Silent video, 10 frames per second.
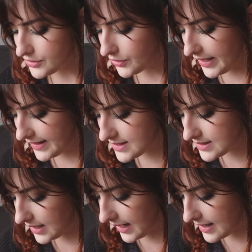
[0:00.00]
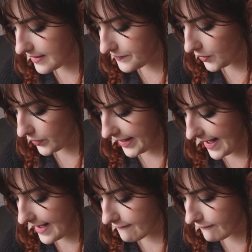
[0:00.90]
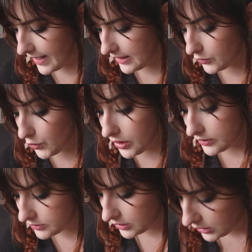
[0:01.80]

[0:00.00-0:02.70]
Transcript: so next we have Eleanor.